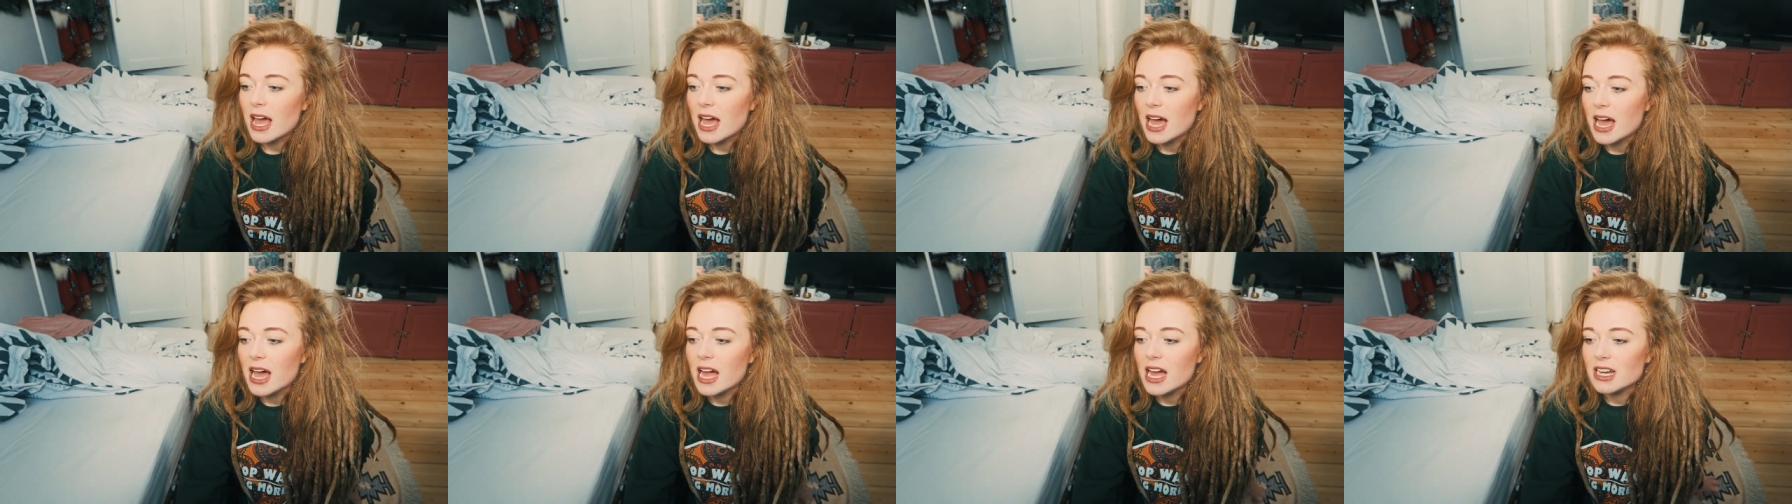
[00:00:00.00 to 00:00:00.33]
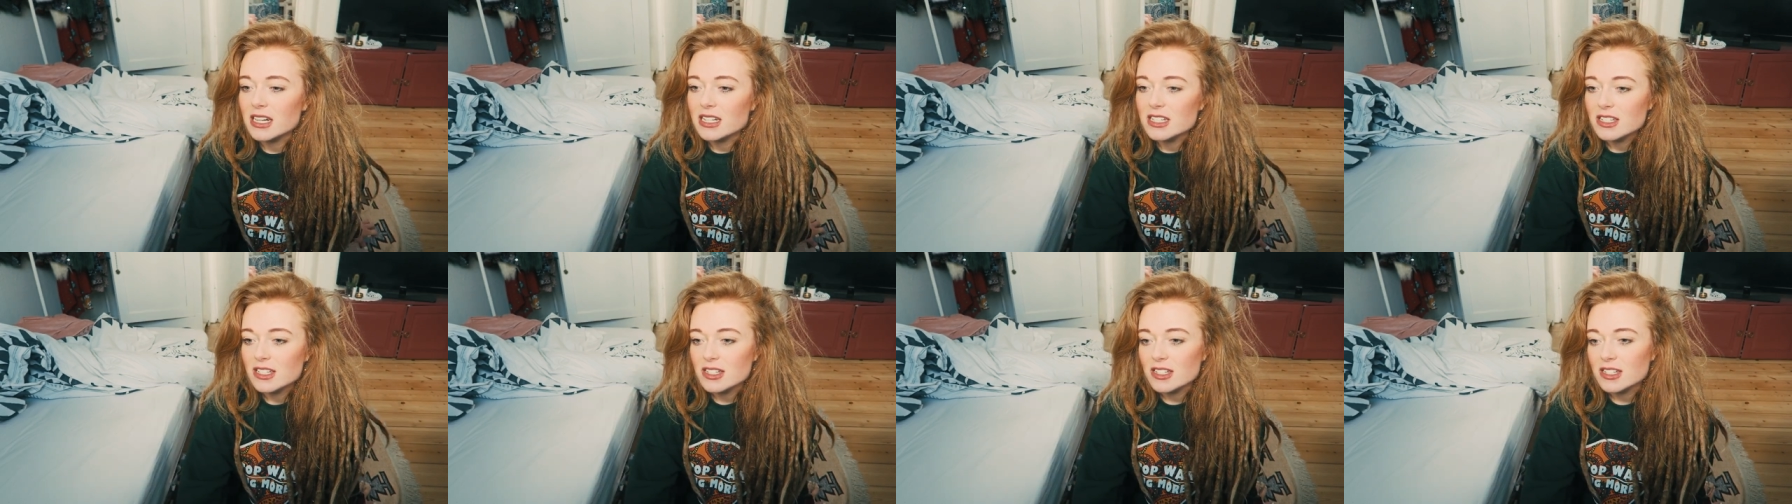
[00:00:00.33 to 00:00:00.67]

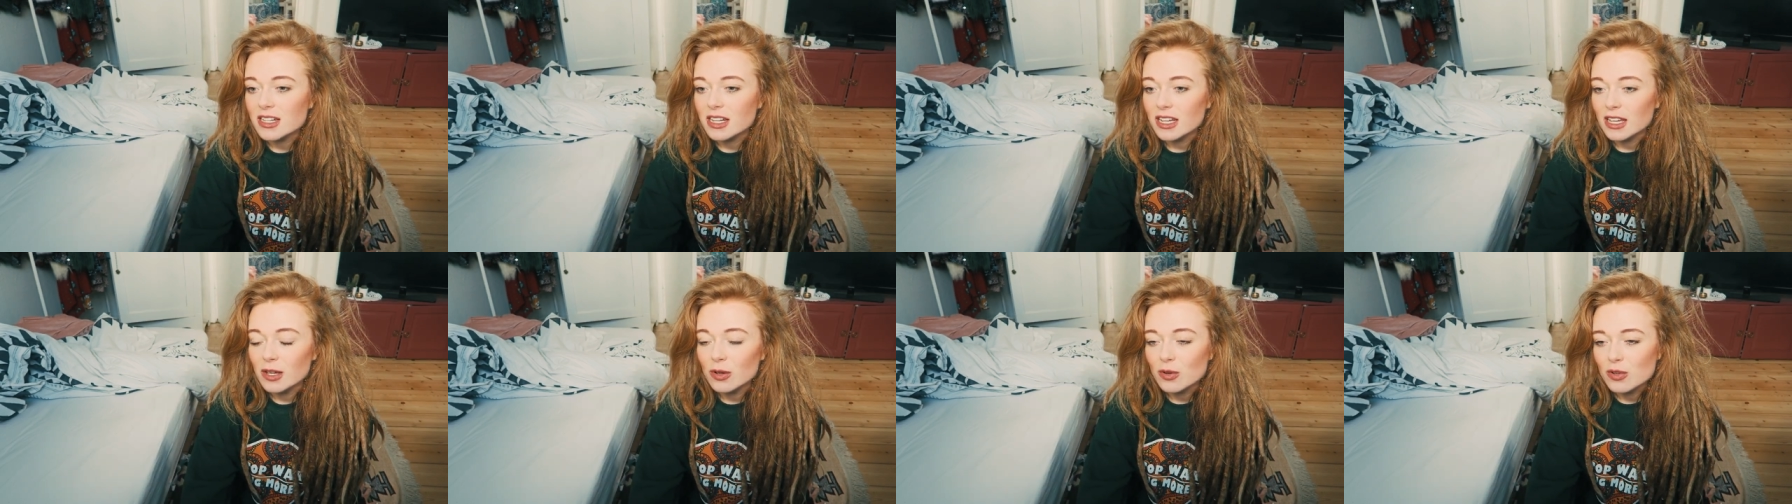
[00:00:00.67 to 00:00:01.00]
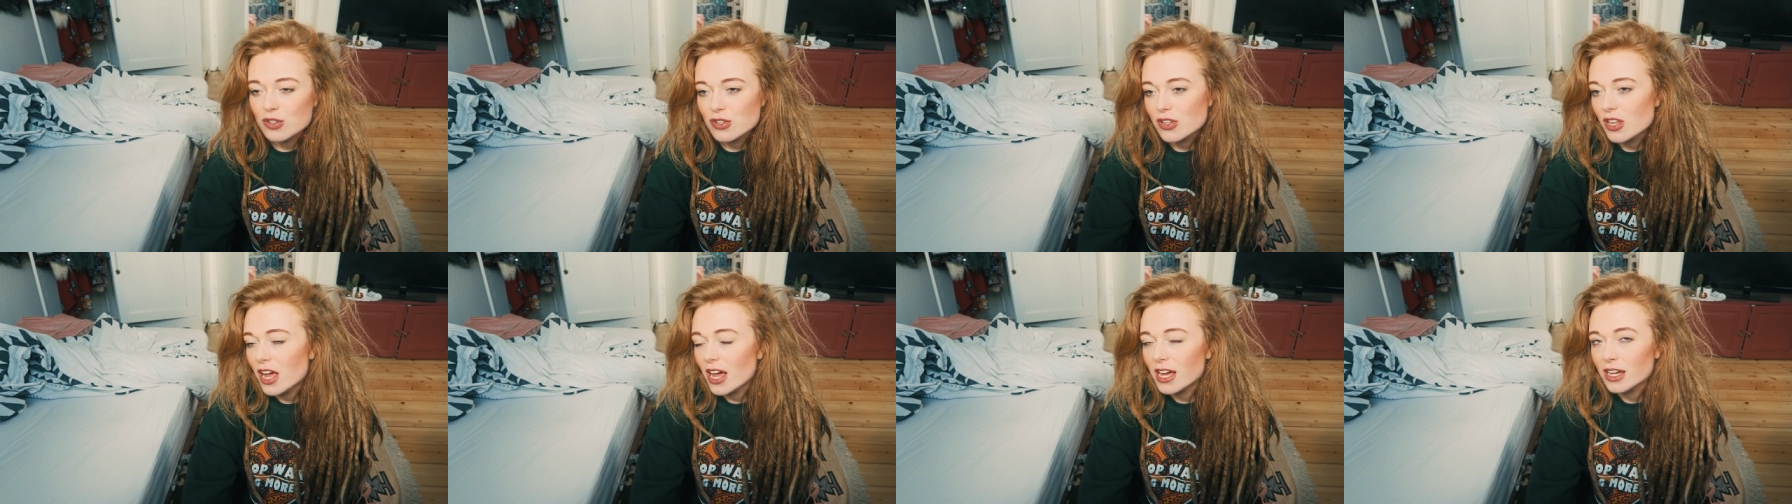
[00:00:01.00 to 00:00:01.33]
and he
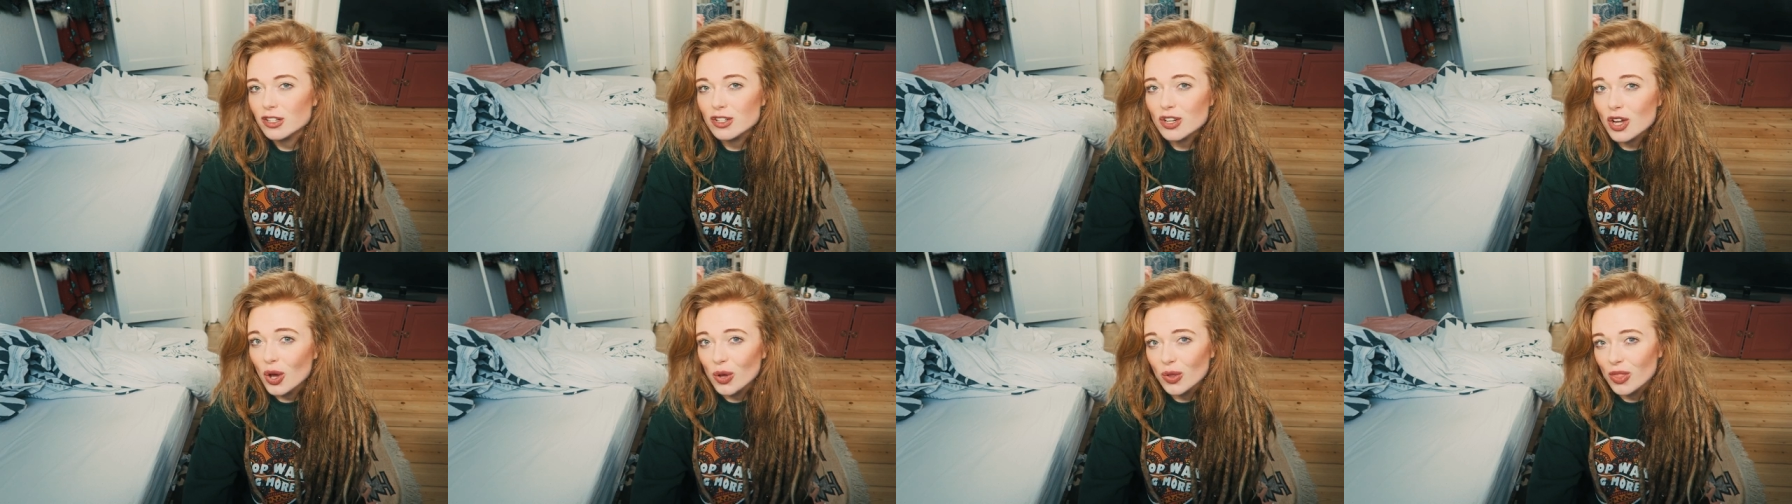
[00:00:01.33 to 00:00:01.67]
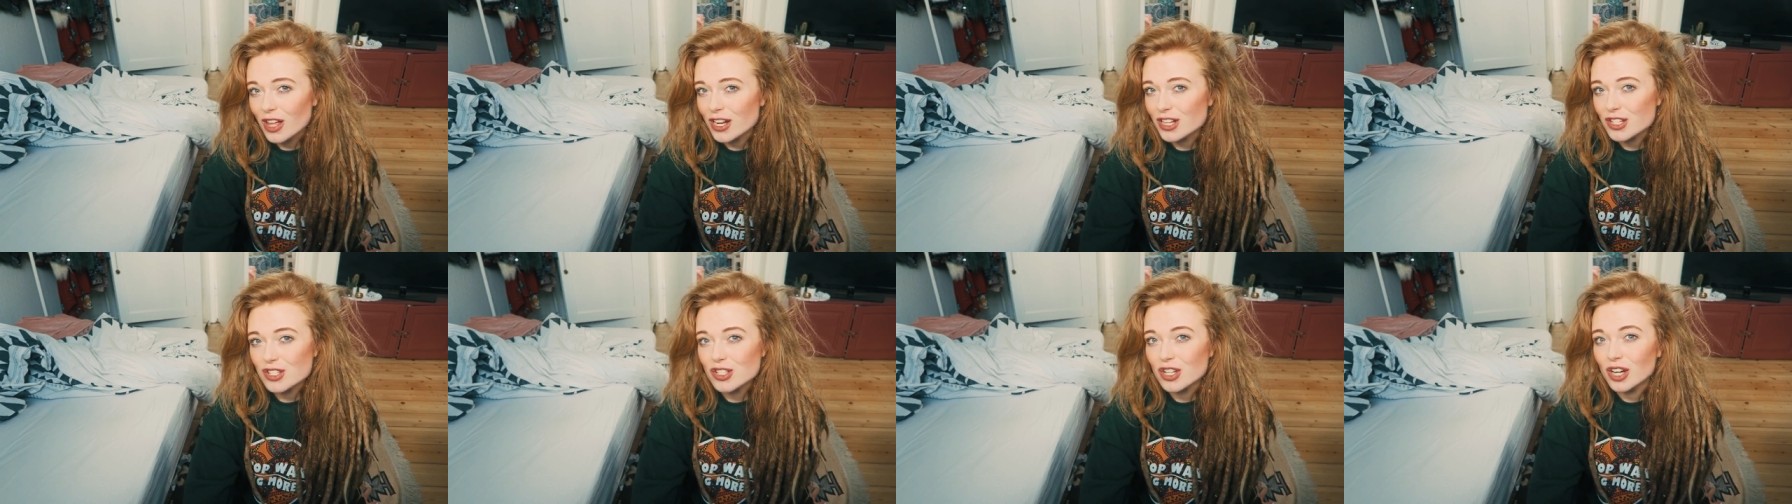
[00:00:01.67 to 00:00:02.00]
was like no
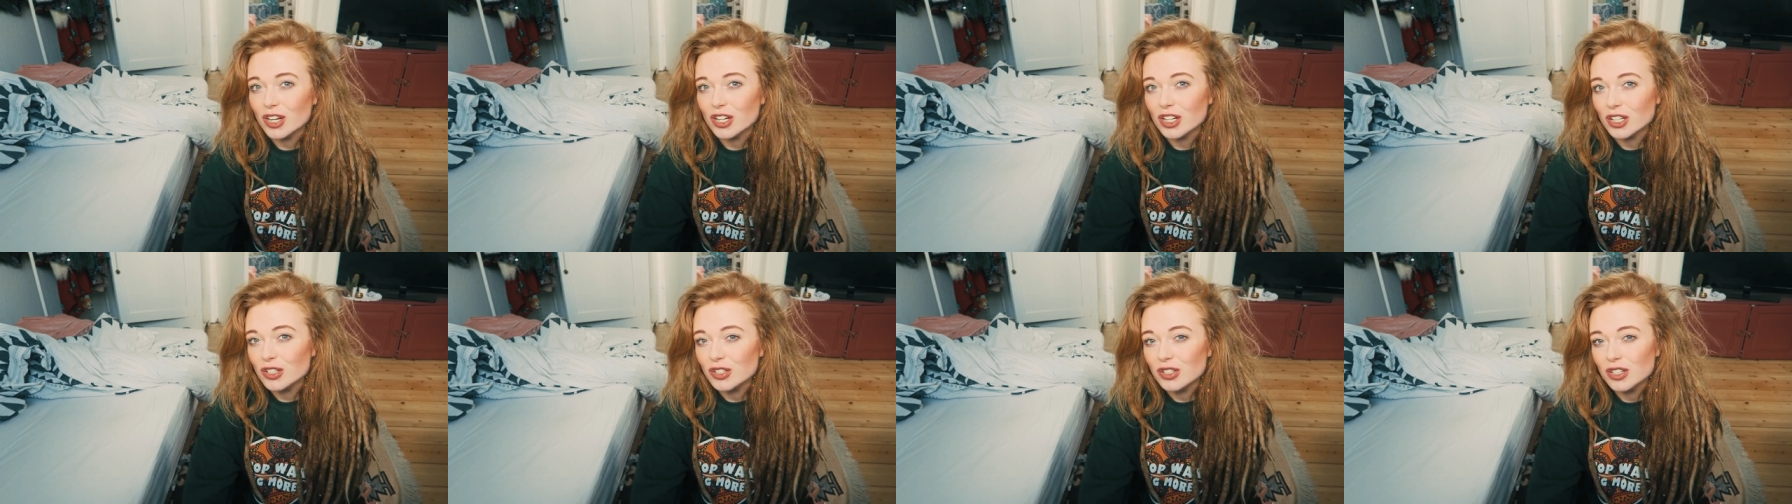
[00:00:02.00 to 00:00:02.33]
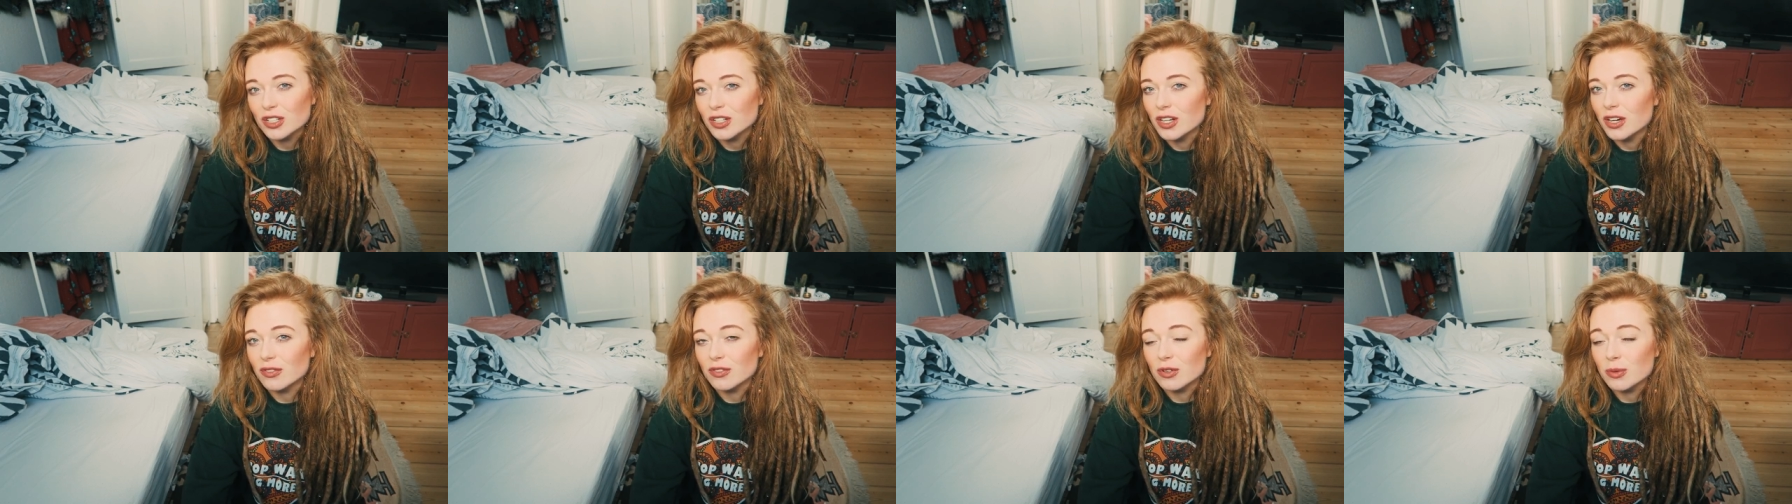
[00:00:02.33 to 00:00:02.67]
that's not a
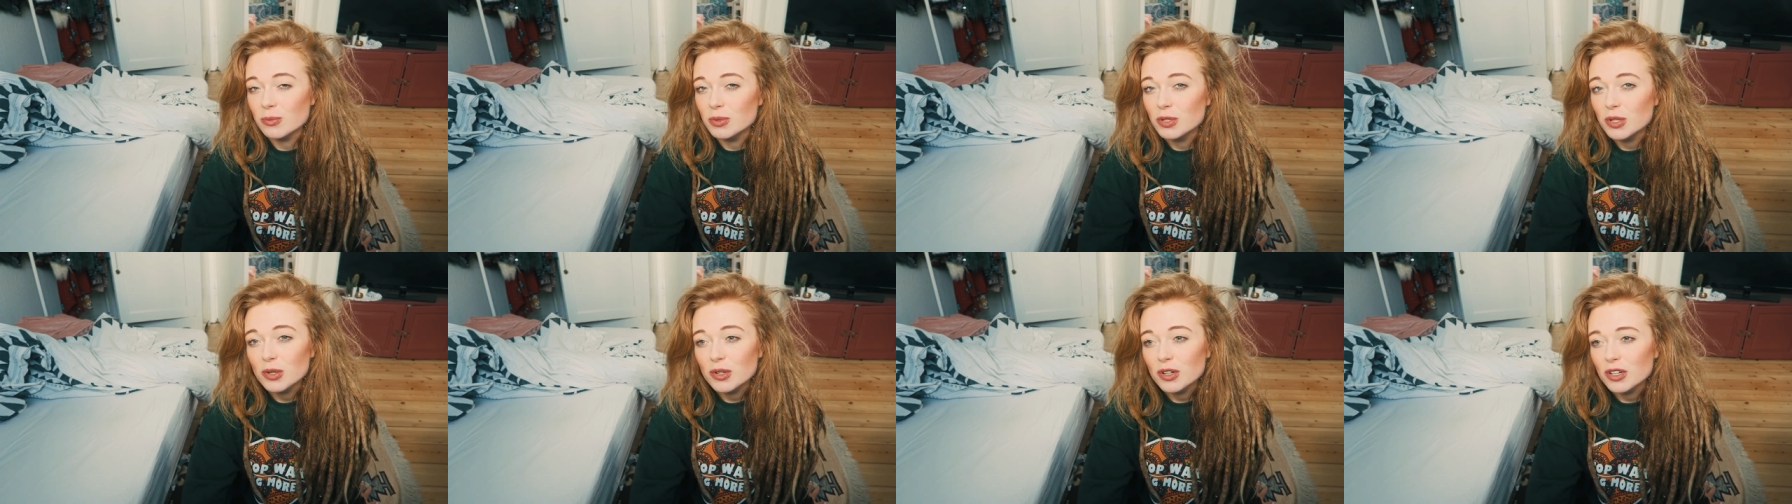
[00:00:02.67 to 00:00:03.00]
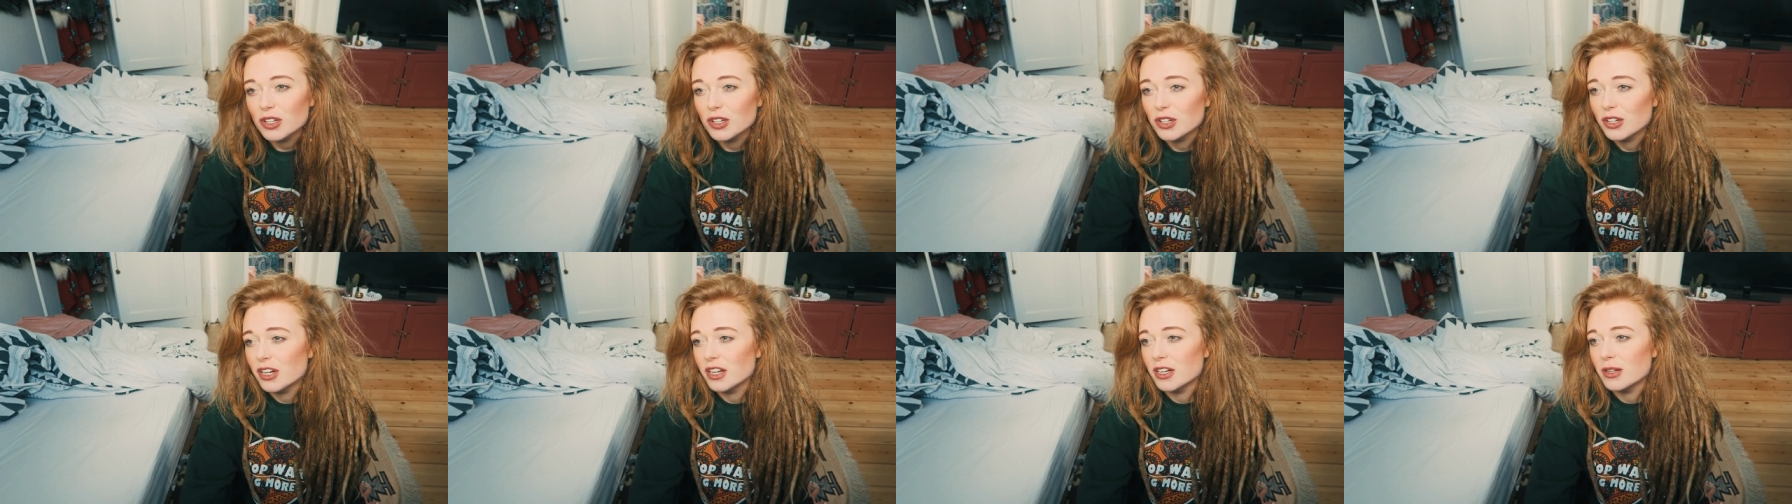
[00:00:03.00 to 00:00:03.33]
good enough computer
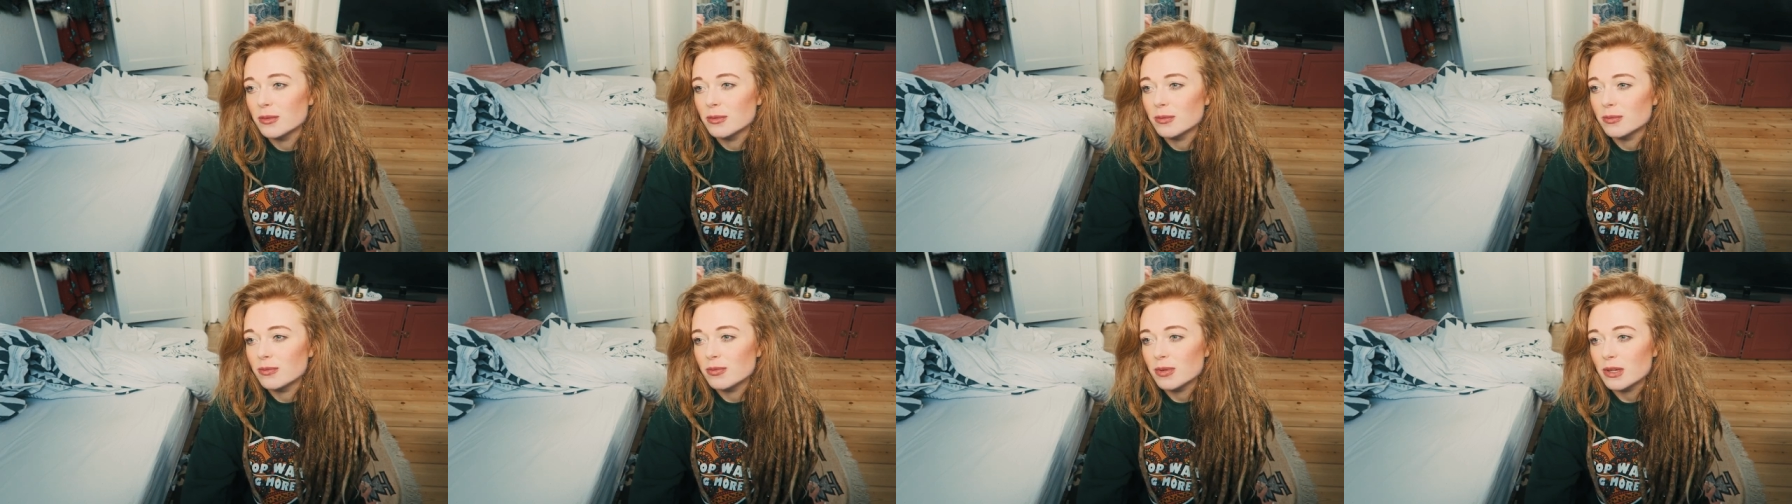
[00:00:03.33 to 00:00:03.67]
you're gonna